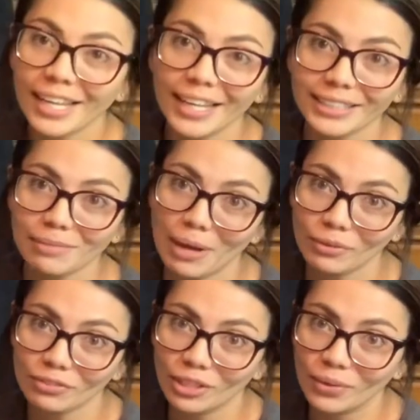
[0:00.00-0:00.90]
it's a
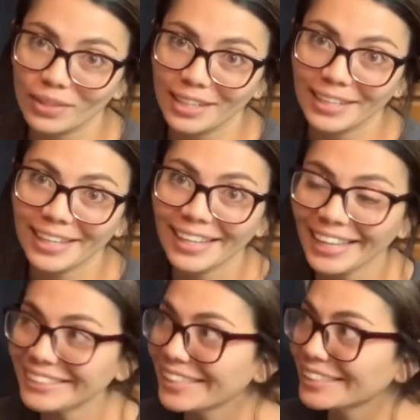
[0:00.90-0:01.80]
mound of clothing.
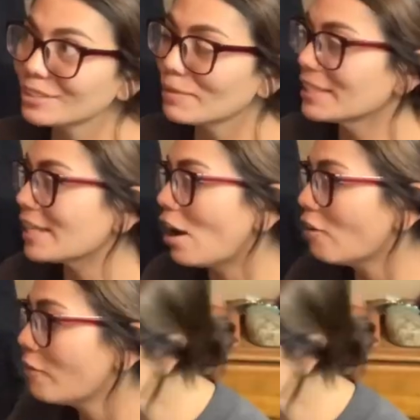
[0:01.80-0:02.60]
I did this to myself.